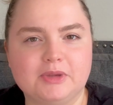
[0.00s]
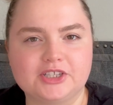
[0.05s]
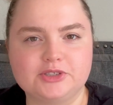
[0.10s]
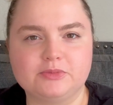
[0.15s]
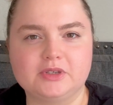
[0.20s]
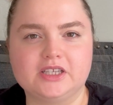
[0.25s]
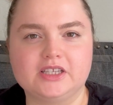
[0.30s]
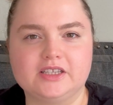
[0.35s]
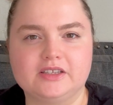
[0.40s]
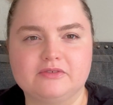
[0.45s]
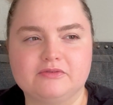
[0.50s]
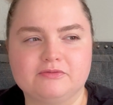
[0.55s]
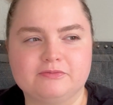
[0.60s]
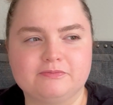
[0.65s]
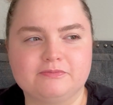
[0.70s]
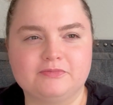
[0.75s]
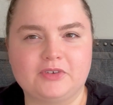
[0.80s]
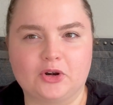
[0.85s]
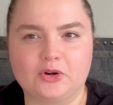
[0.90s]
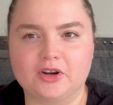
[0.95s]
makes me
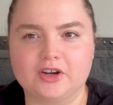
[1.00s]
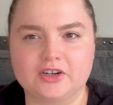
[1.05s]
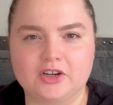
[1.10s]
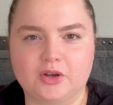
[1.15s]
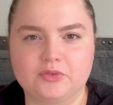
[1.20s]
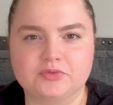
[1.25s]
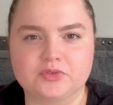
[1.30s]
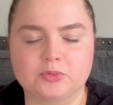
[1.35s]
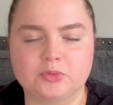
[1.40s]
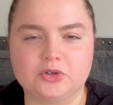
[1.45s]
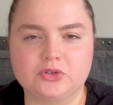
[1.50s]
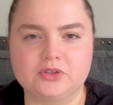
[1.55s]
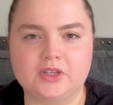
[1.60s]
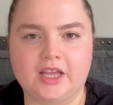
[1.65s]
very uncomfortable.